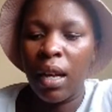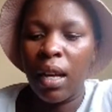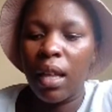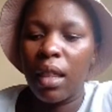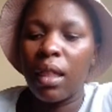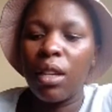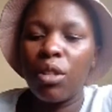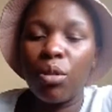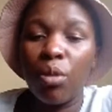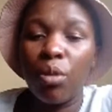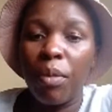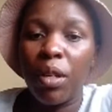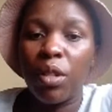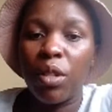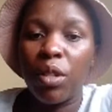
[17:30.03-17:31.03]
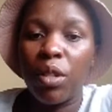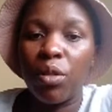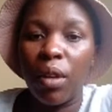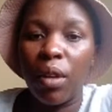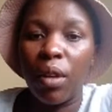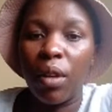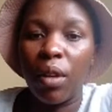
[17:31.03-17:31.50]
they saw me talking
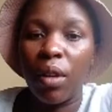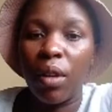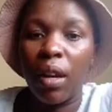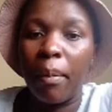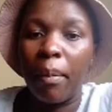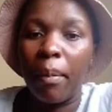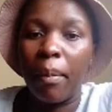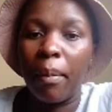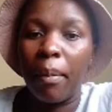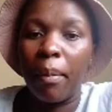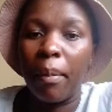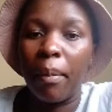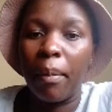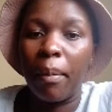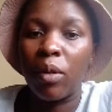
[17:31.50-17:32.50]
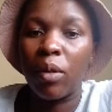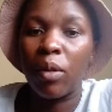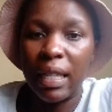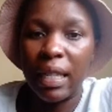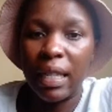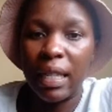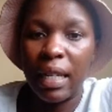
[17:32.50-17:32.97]
about a certain company
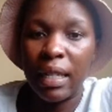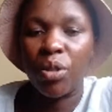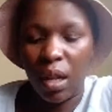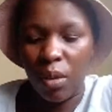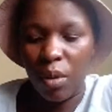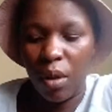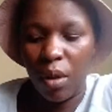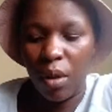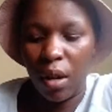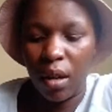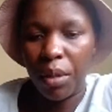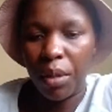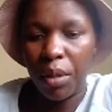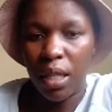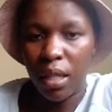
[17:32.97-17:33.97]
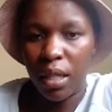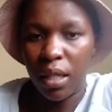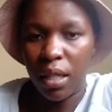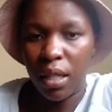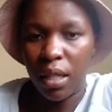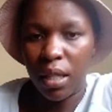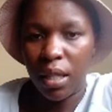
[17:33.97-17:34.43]
which is a competitor
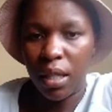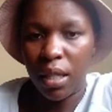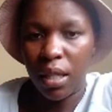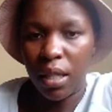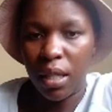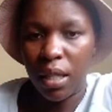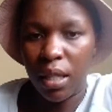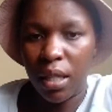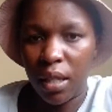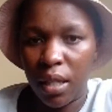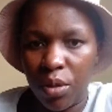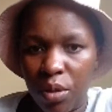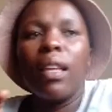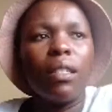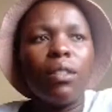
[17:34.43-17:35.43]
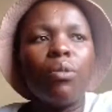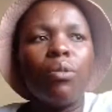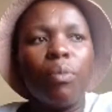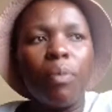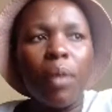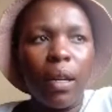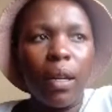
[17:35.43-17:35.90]
to them. This is to
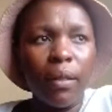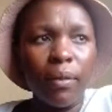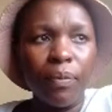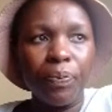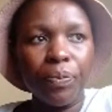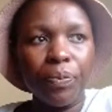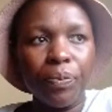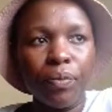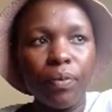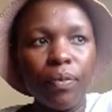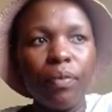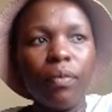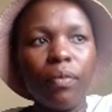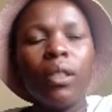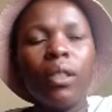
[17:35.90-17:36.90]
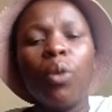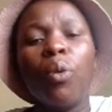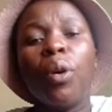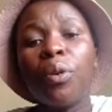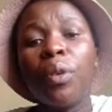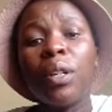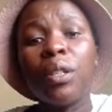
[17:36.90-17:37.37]
mean
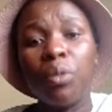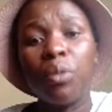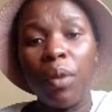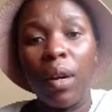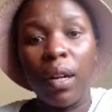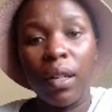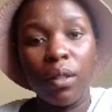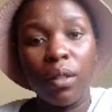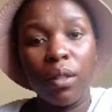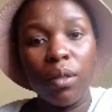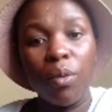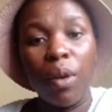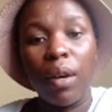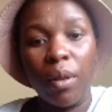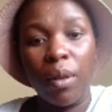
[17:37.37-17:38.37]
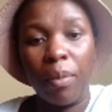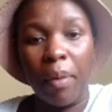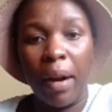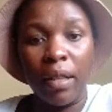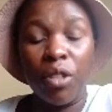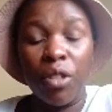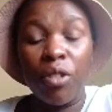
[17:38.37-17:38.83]
when you want to work with
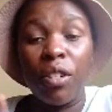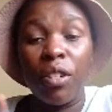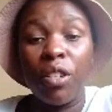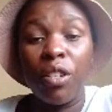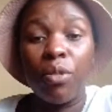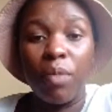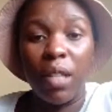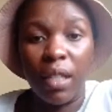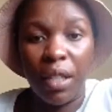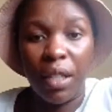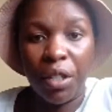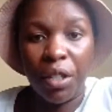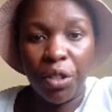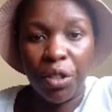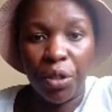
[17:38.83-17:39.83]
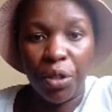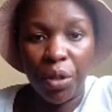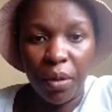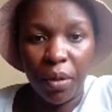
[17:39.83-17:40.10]
brands, you need to be intentional.